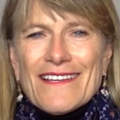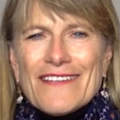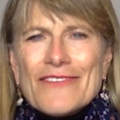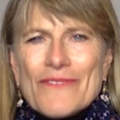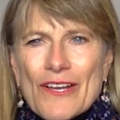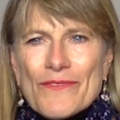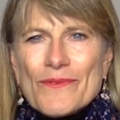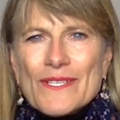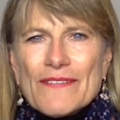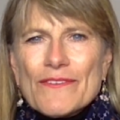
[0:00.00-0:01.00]
You've gone
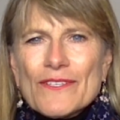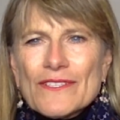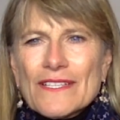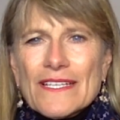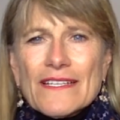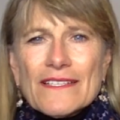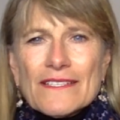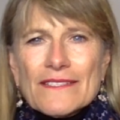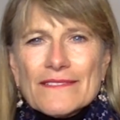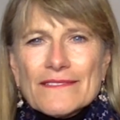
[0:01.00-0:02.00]
through a difficult
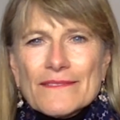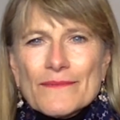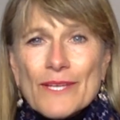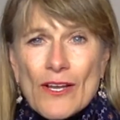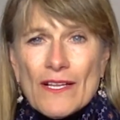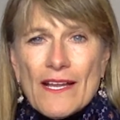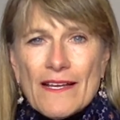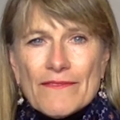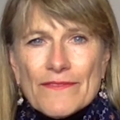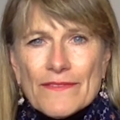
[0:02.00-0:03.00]
year. We all
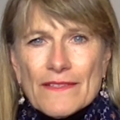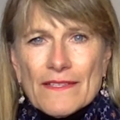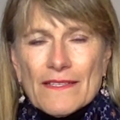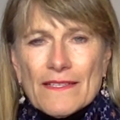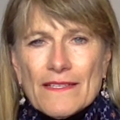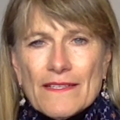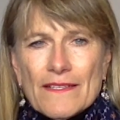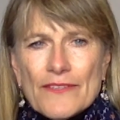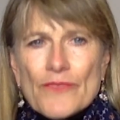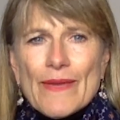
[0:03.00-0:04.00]
have.
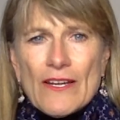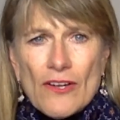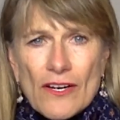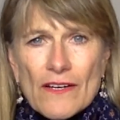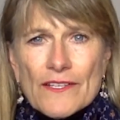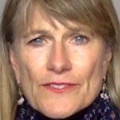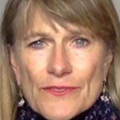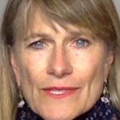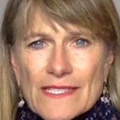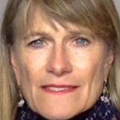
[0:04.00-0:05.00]
You made hard
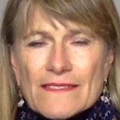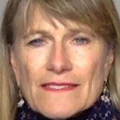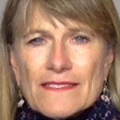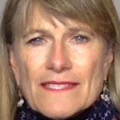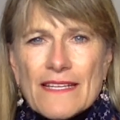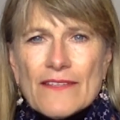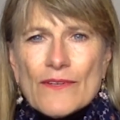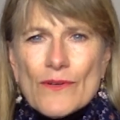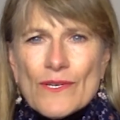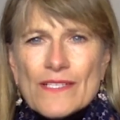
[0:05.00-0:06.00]
choices to stay the
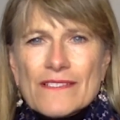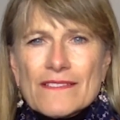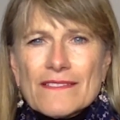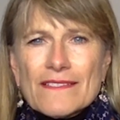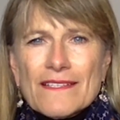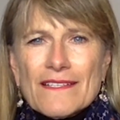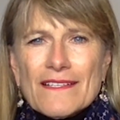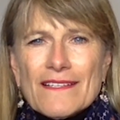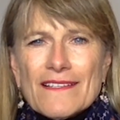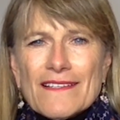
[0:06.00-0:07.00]
course.
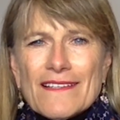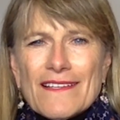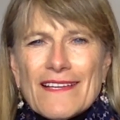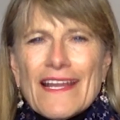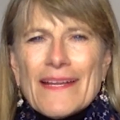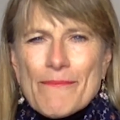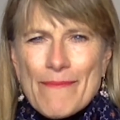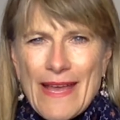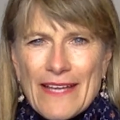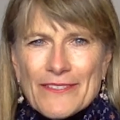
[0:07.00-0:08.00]
And it
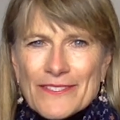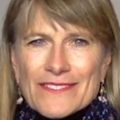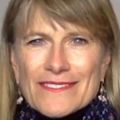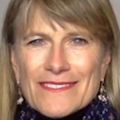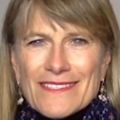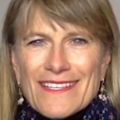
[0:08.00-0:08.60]
matters.